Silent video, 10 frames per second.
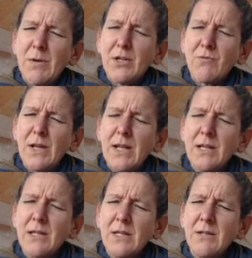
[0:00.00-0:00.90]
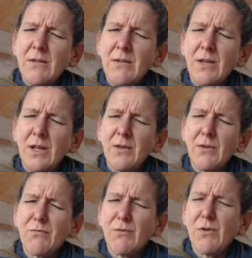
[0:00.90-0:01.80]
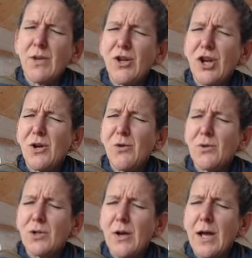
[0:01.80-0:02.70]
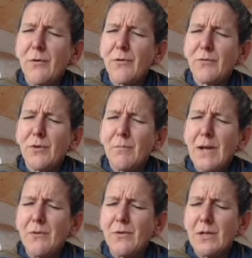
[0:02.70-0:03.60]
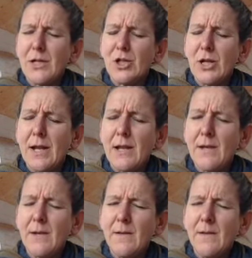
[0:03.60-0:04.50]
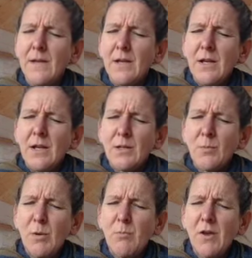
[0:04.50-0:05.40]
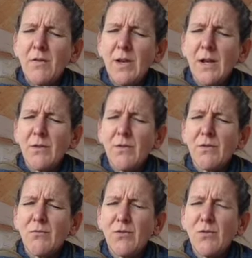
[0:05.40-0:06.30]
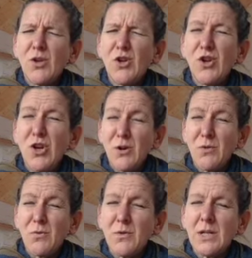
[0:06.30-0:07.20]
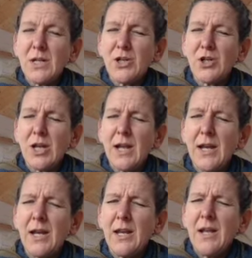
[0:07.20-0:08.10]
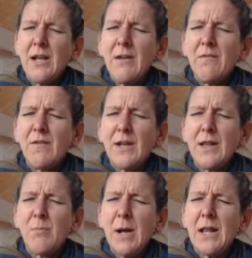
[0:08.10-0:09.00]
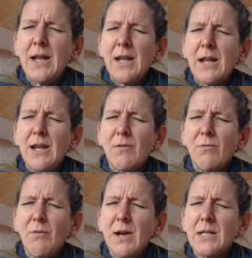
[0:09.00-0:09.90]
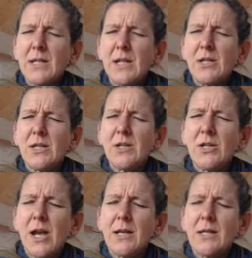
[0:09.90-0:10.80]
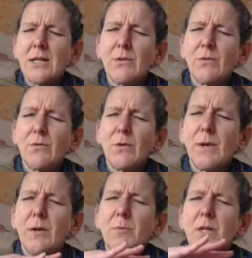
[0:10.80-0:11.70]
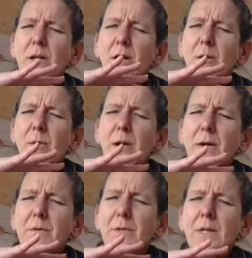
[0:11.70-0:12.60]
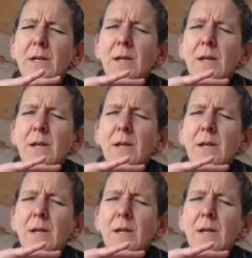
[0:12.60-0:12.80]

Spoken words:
is released either through the nose or out through the mouth initially. So big breath in through the nose initially, filling the belly, rising into the chest, all the way up to the collarbones.